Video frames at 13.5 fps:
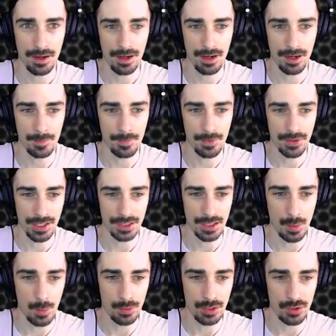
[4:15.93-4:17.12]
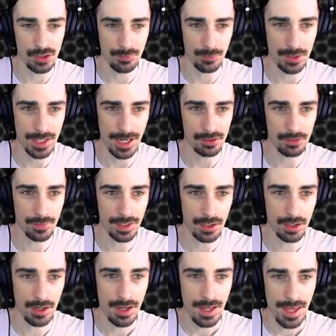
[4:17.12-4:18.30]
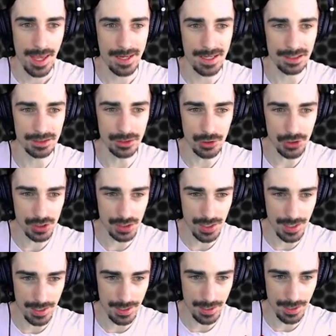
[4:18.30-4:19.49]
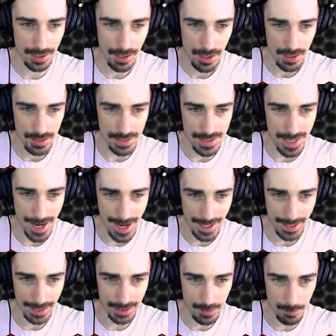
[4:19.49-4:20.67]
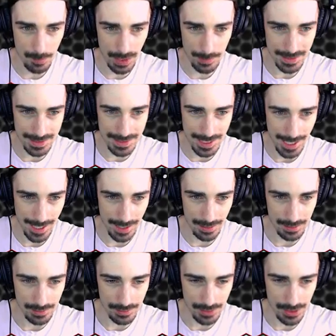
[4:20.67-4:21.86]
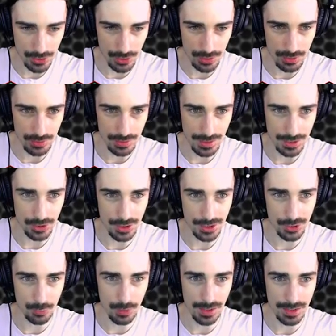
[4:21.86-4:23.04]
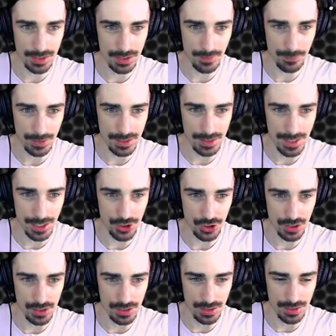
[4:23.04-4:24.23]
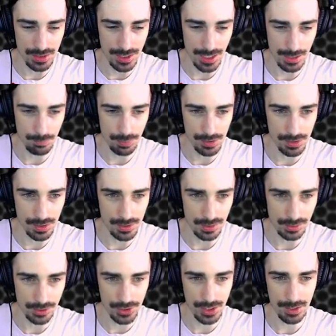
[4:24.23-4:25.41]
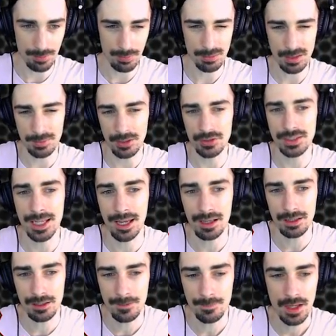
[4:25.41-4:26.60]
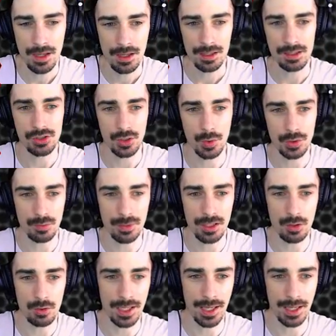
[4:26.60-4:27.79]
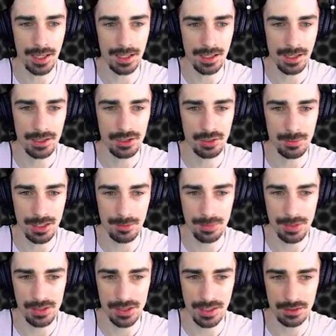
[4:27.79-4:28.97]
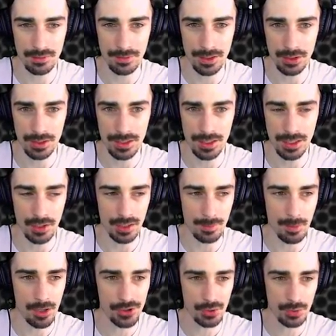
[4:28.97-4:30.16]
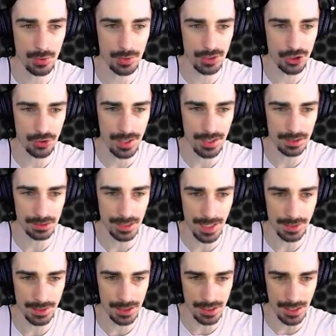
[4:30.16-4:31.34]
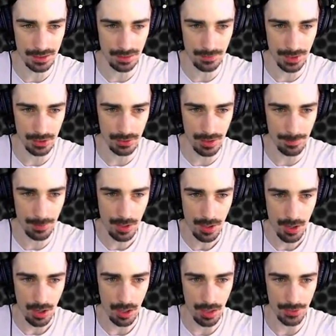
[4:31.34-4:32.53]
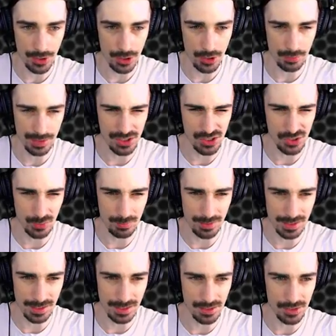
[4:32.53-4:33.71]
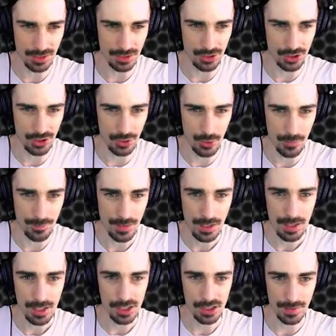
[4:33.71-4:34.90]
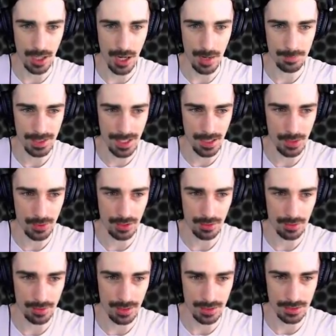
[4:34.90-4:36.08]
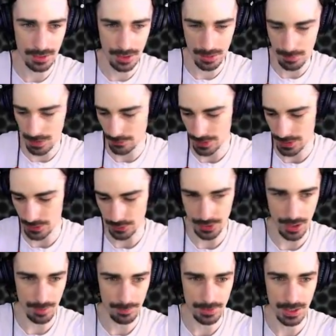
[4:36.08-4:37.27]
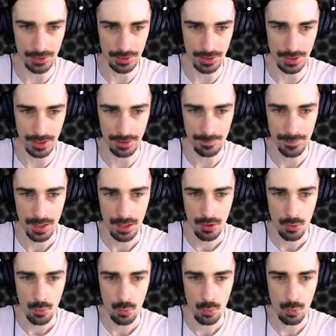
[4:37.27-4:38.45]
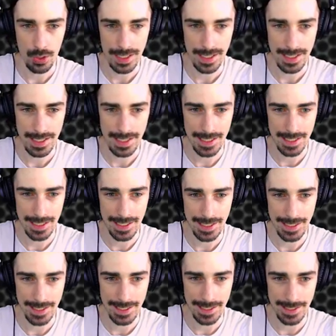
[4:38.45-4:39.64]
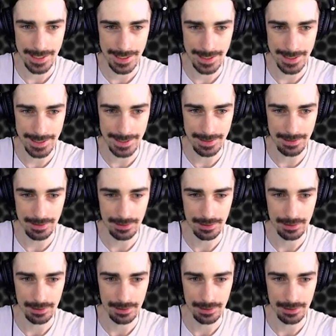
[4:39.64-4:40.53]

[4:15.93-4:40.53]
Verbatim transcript: thing that we were using for the elevator, and it looks like 9, maybe 10. These are each one of these different sections is 10 pistons. It looks like maybe about 10 is going to be okay to make a piston elevator here. And I'm also going to try to line this elevator up on the grid so it'll be easier too. Because if I hop down, I'm gonna get my vehicle to hop down here. Whee!